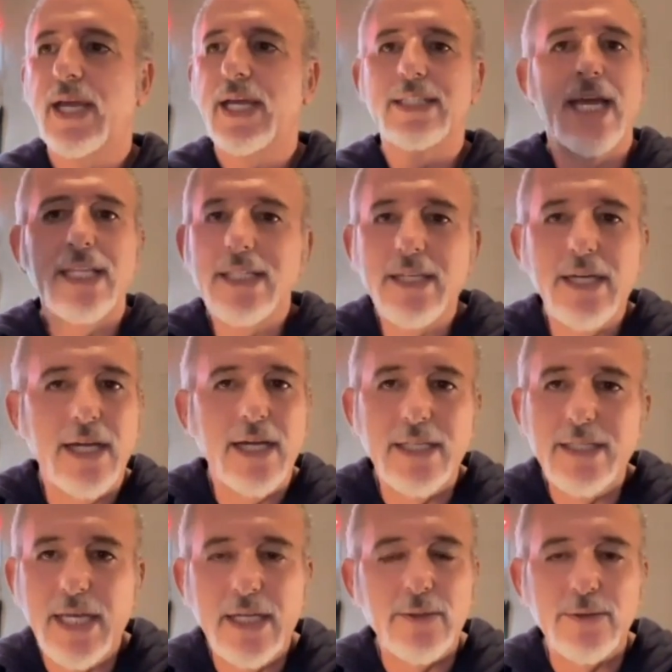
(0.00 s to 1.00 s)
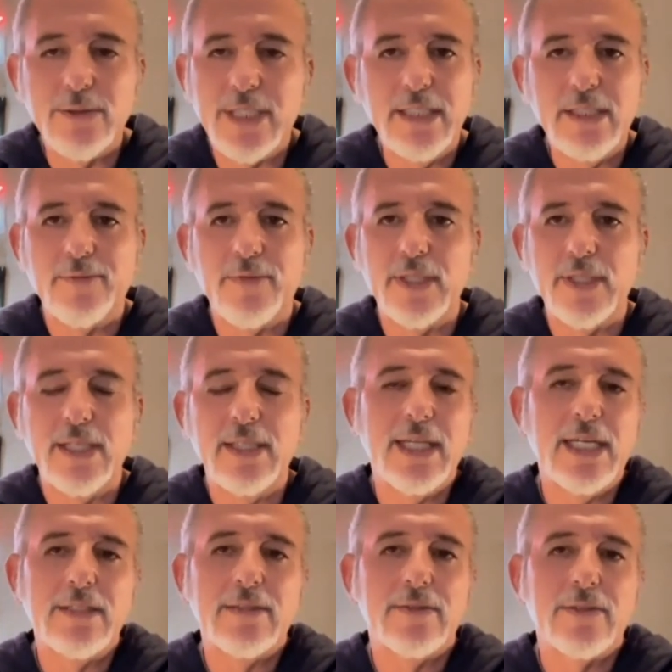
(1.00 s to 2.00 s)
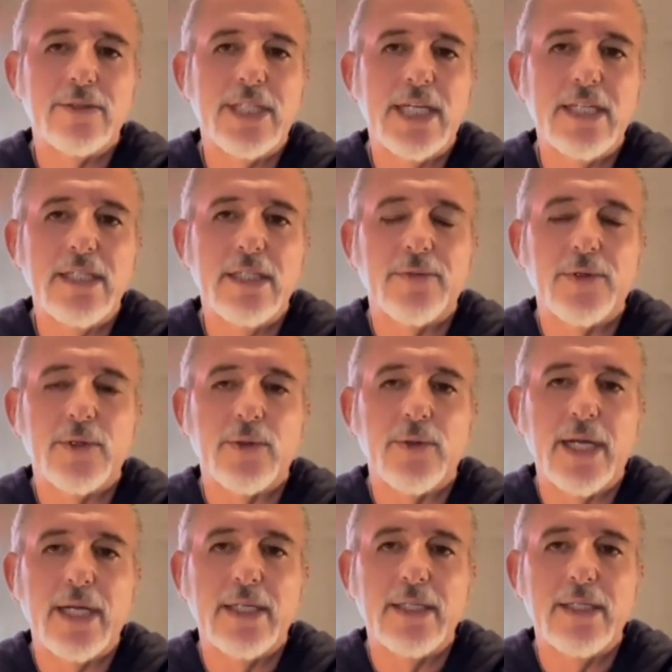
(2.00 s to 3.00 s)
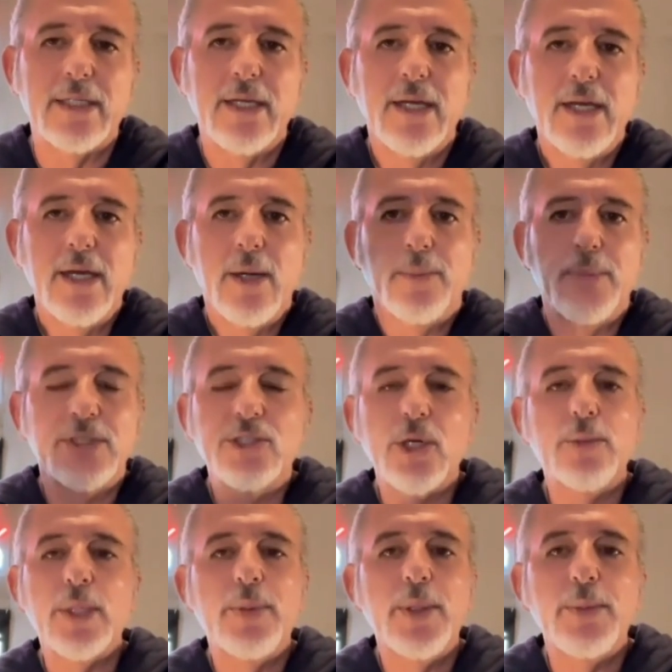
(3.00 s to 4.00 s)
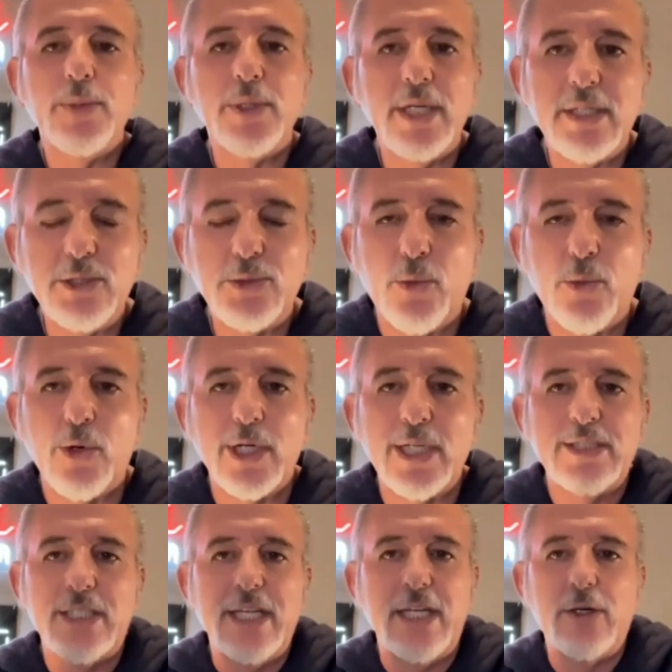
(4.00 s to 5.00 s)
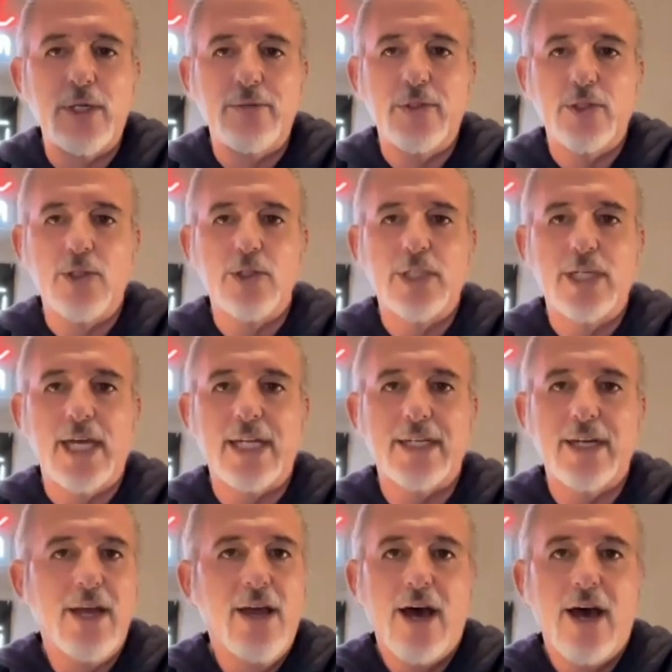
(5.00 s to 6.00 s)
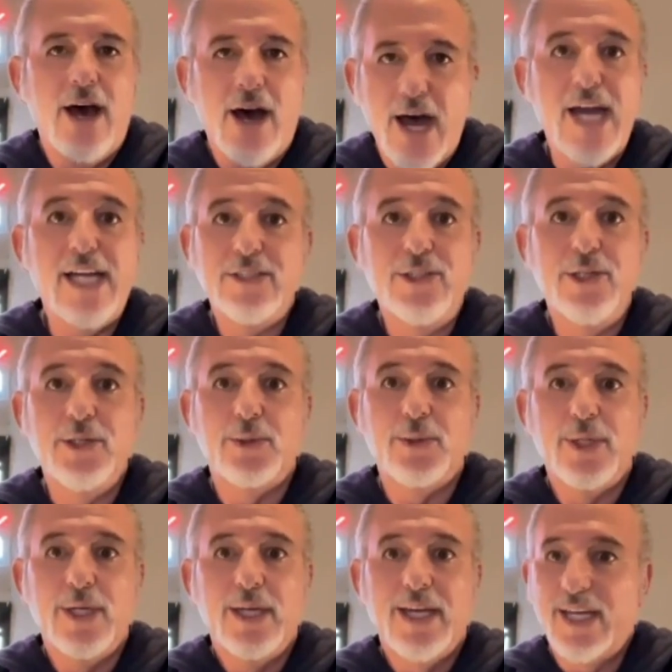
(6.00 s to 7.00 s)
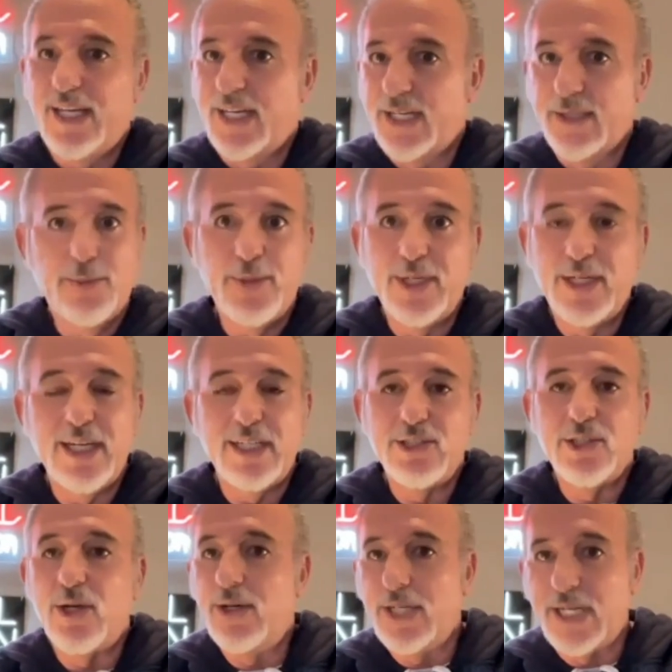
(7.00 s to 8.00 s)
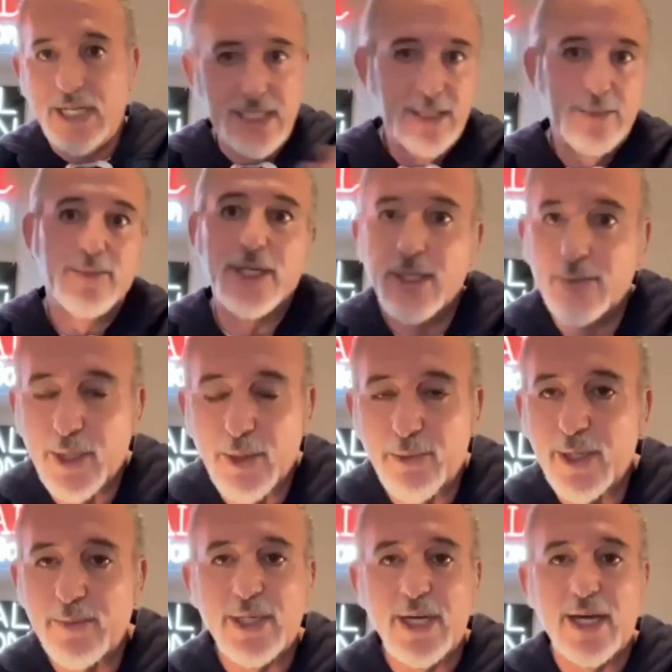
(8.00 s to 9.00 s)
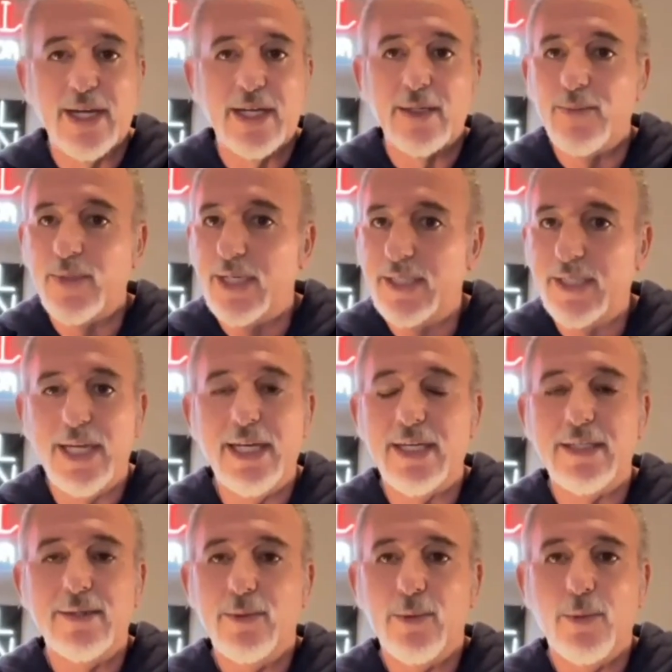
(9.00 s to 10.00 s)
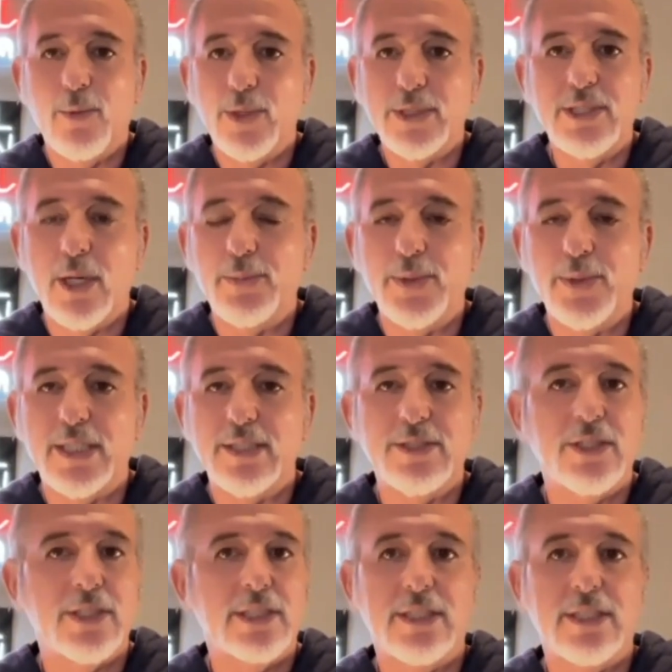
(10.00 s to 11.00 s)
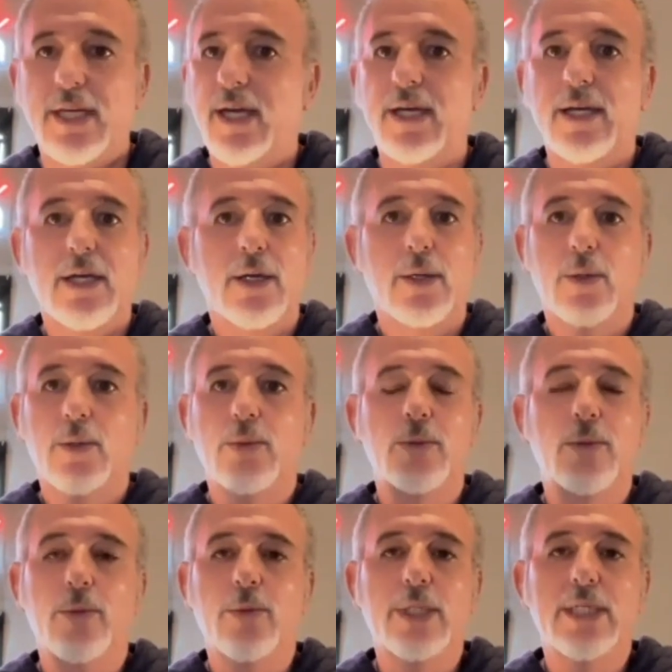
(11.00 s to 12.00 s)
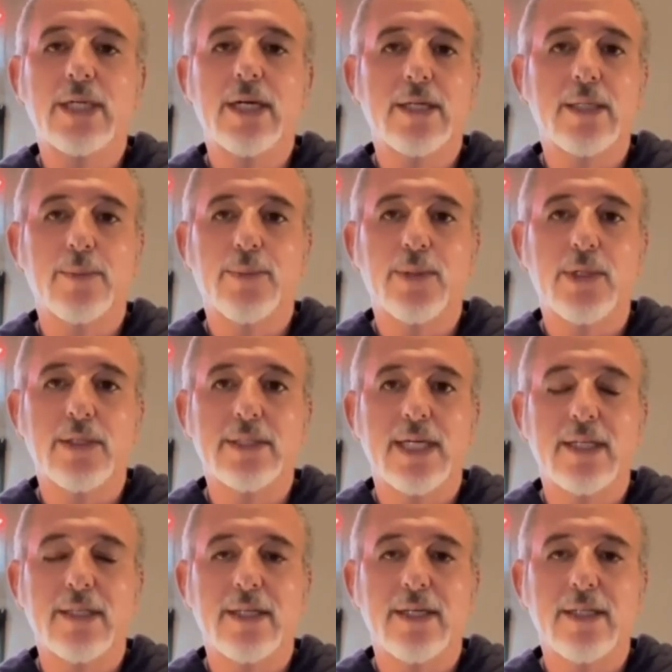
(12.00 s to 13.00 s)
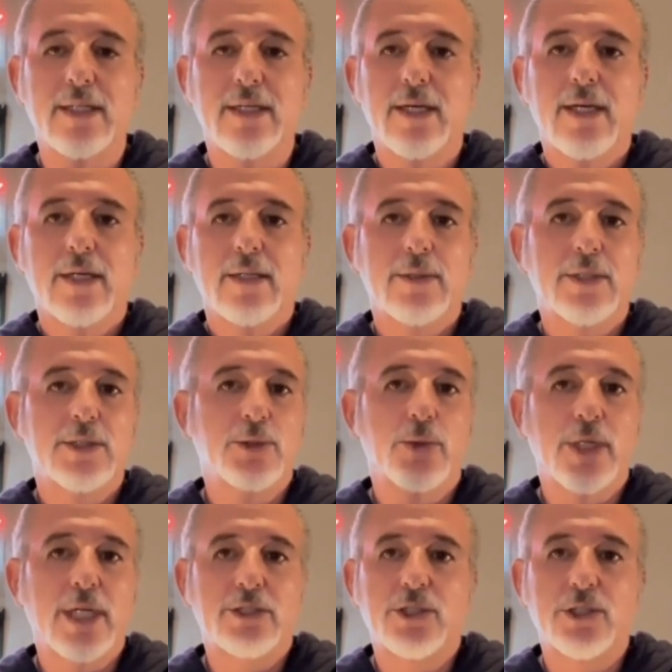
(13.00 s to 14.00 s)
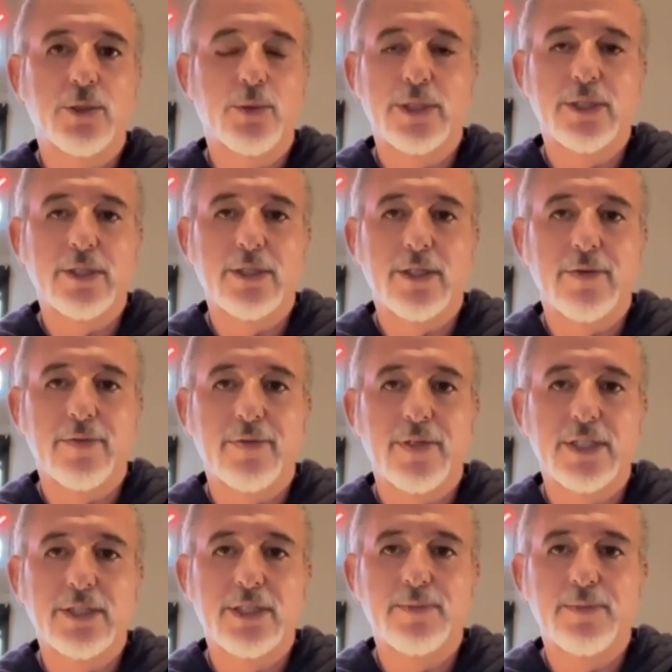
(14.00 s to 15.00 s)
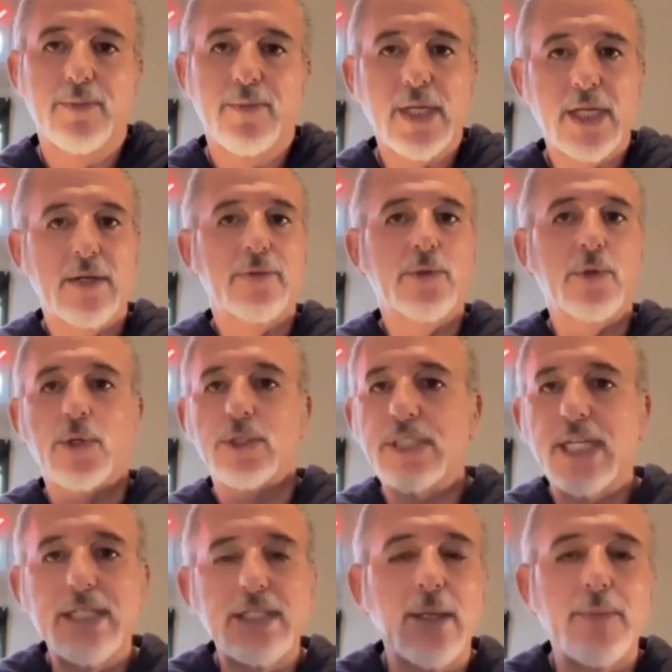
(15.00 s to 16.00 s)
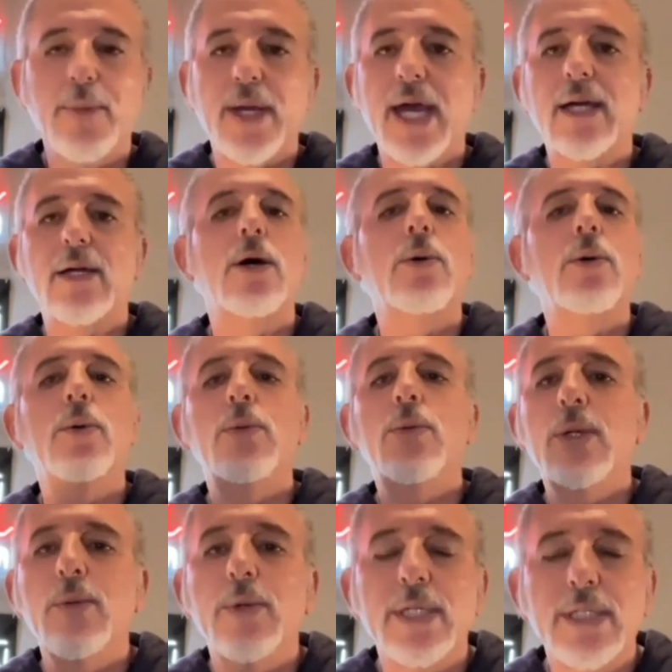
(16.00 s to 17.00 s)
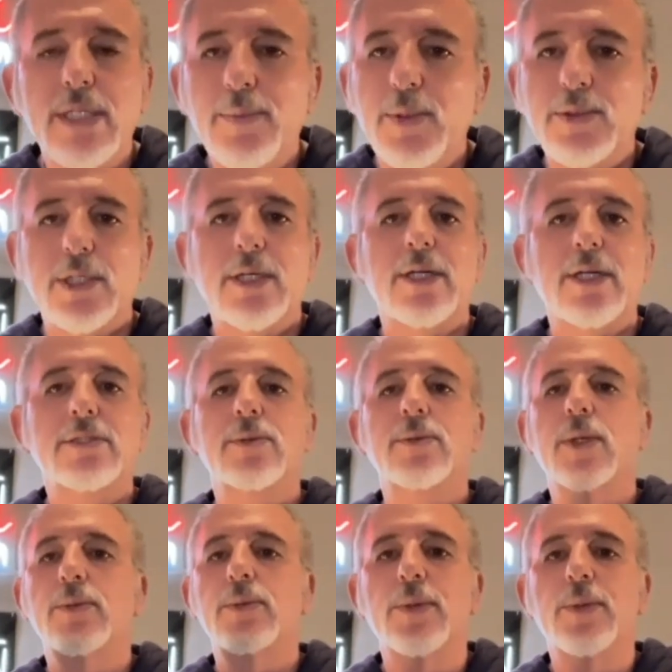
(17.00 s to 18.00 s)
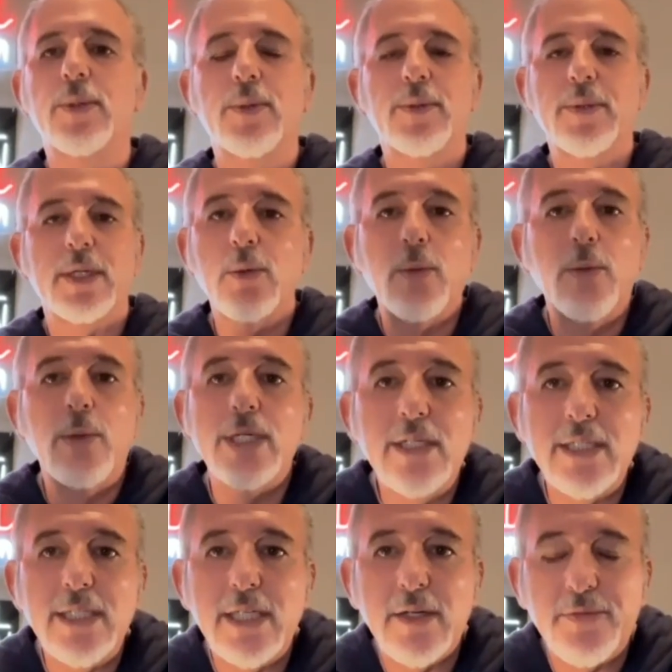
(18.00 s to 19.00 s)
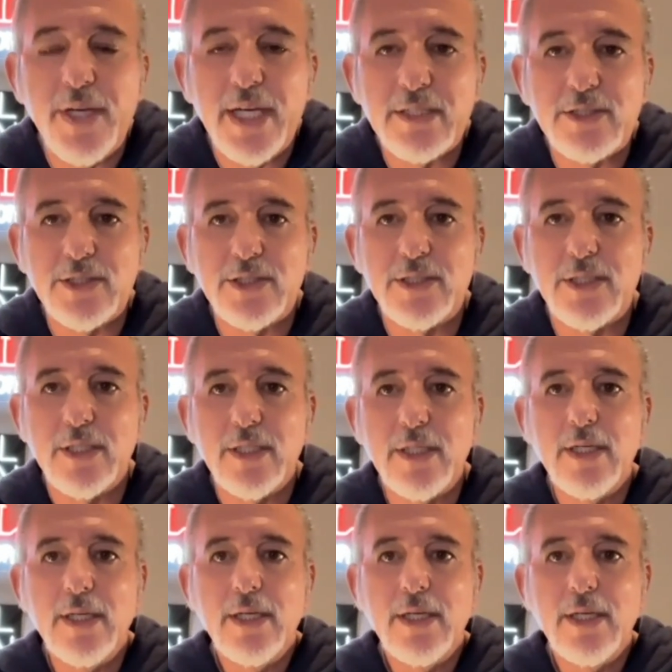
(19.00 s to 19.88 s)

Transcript: And and and they don't take it, for, and they they're taking it for granted. But so many people get these warnings and they don't even look at it. I do. And on the minute I saw it, I emailed my web guy and I'm like, hey, what's up with this? He's like, yeah, we got to unplug that thing because we're not sure when they're going to fix it. And of course, they come back, oh, we want to keep you as a customer, blah blah blah. I'm like, well, we're going to get it fixed.